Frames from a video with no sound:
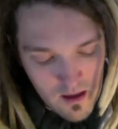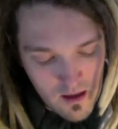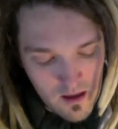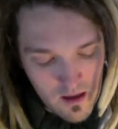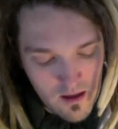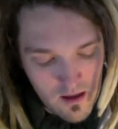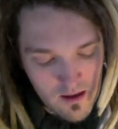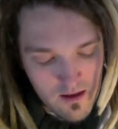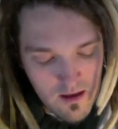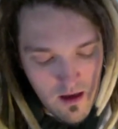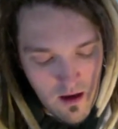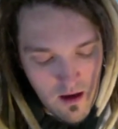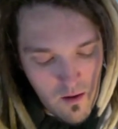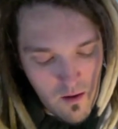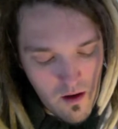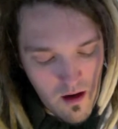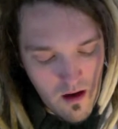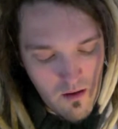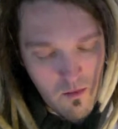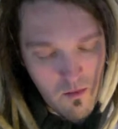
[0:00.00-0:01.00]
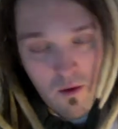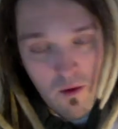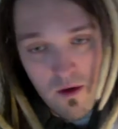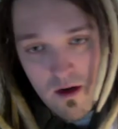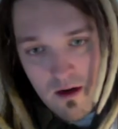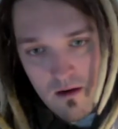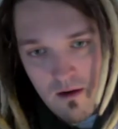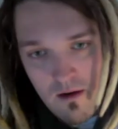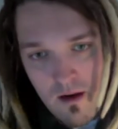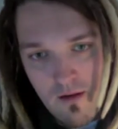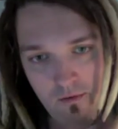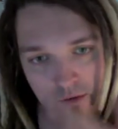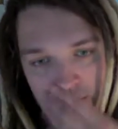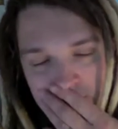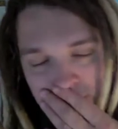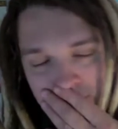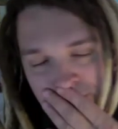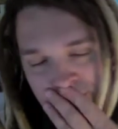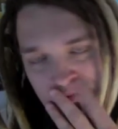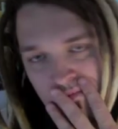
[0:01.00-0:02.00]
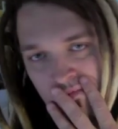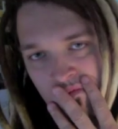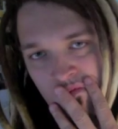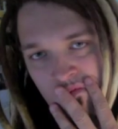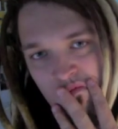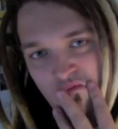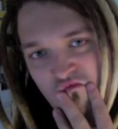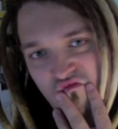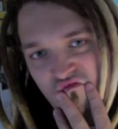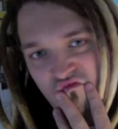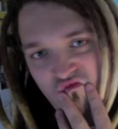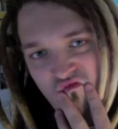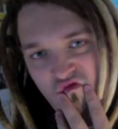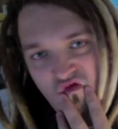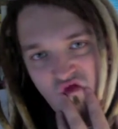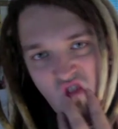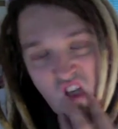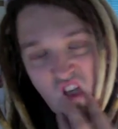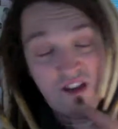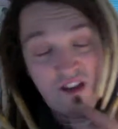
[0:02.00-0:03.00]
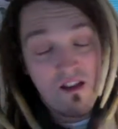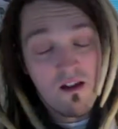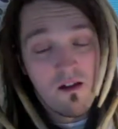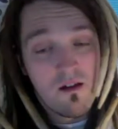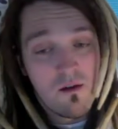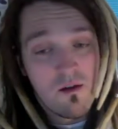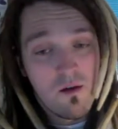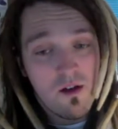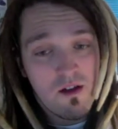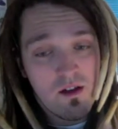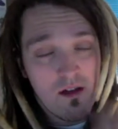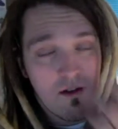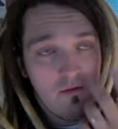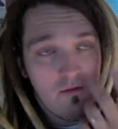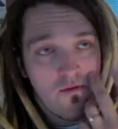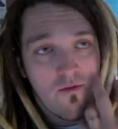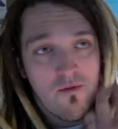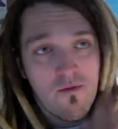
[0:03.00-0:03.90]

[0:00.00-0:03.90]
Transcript: So, what would I do different? Is the other question.